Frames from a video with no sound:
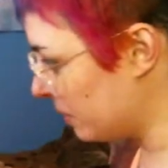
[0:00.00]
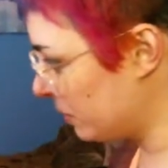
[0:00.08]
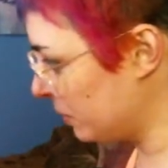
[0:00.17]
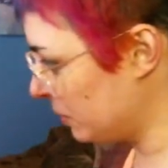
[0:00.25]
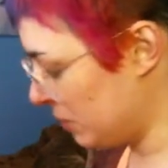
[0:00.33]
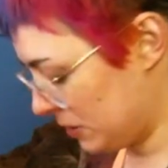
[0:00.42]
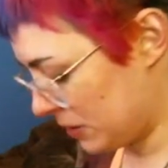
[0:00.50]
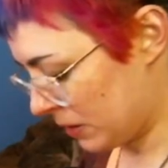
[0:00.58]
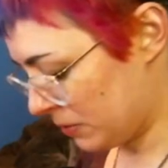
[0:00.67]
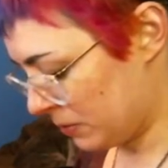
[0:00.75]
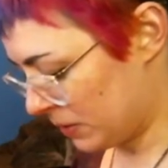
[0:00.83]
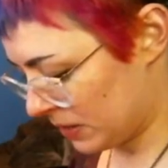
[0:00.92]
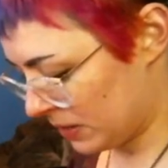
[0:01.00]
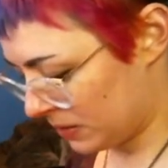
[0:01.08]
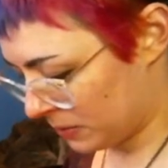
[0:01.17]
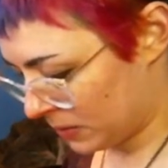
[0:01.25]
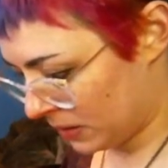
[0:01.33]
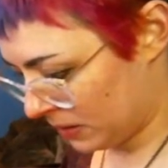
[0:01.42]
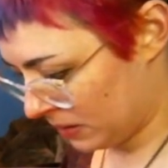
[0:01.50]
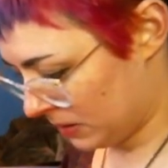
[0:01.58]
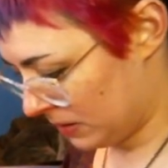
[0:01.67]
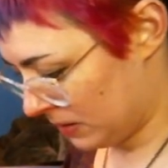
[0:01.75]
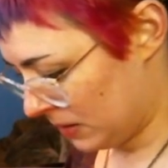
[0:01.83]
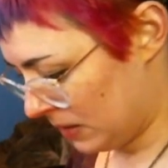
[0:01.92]
just start with this one.
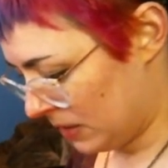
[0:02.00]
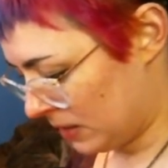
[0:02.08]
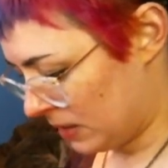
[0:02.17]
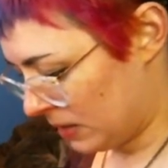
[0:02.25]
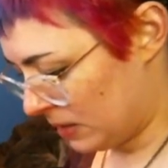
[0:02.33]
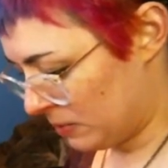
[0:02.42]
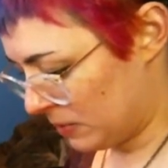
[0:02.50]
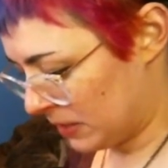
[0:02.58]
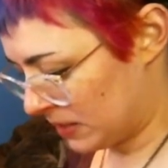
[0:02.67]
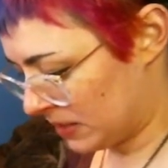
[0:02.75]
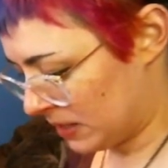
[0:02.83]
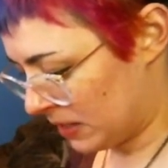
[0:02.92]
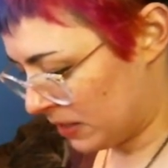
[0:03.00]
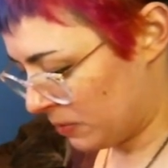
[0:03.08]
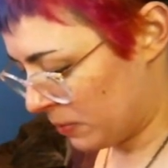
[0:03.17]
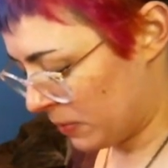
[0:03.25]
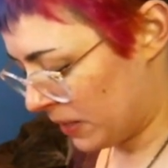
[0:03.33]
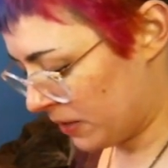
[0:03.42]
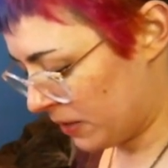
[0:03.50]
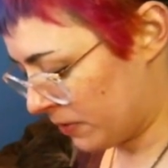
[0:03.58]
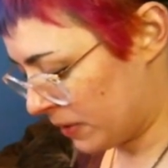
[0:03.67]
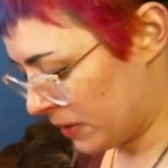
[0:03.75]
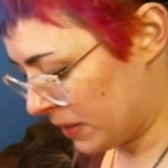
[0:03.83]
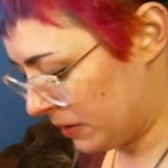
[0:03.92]
We'll mix another pink for
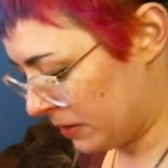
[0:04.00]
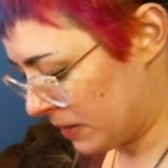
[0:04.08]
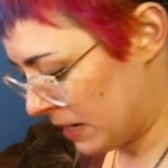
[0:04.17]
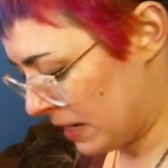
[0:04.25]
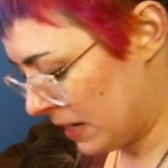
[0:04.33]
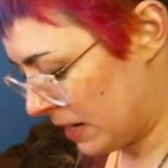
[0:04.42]
another day.